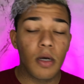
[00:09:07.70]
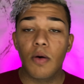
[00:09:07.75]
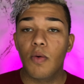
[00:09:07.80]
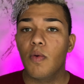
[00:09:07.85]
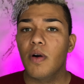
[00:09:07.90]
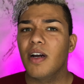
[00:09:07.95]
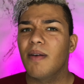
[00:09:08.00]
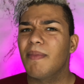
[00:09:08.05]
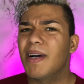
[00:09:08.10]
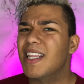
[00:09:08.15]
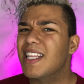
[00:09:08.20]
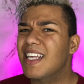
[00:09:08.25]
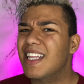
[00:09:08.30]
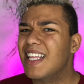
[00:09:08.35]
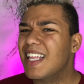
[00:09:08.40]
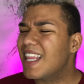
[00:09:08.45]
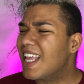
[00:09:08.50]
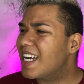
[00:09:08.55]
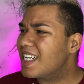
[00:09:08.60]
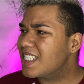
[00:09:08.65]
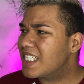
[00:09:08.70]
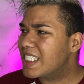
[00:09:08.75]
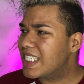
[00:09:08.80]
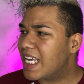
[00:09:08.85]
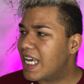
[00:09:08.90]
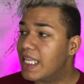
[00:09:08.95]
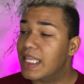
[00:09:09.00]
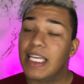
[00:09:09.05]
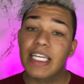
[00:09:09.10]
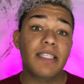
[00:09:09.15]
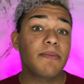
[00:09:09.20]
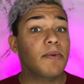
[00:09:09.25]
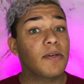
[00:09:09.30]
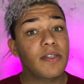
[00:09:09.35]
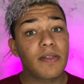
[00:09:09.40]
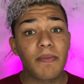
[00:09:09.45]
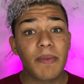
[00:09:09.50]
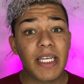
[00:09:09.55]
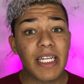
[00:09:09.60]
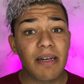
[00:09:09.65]
Where are my Lily Lashes at? They
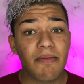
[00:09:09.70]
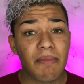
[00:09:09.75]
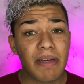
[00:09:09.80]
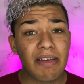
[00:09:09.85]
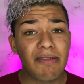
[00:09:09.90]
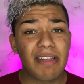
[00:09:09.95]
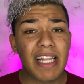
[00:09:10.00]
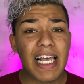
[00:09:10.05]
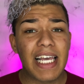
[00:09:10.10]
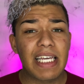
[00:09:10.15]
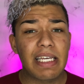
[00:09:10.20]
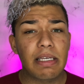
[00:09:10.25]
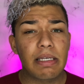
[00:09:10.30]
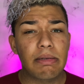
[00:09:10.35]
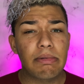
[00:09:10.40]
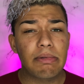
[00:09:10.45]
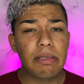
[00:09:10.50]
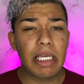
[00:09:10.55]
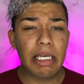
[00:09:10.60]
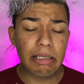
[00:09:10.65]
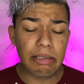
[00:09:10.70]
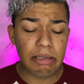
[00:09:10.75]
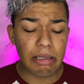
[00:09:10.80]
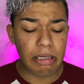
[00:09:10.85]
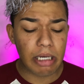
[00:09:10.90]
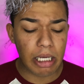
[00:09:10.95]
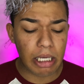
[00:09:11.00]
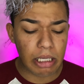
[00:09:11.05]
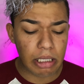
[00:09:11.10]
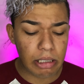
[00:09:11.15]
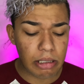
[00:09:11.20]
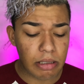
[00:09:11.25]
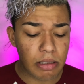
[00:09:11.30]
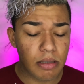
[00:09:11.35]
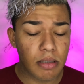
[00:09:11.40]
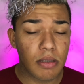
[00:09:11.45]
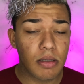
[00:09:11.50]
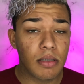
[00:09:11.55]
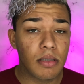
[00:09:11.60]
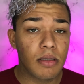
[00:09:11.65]
supposed to be in the mail like yesterday.
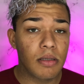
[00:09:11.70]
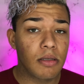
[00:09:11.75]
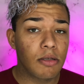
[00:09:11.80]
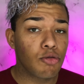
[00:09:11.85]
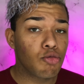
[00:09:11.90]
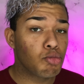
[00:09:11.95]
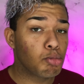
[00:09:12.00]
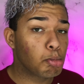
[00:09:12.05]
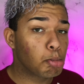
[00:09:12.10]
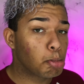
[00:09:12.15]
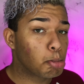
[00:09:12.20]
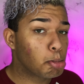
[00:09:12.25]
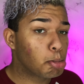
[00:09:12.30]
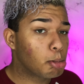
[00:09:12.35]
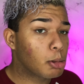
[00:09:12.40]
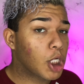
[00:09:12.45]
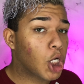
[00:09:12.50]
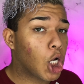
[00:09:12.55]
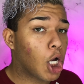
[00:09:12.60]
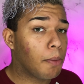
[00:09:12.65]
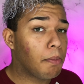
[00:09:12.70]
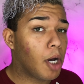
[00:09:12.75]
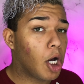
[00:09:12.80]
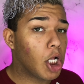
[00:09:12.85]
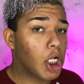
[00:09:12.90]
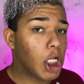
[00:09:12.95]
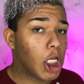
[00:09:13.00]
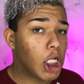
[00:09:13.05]
Come on,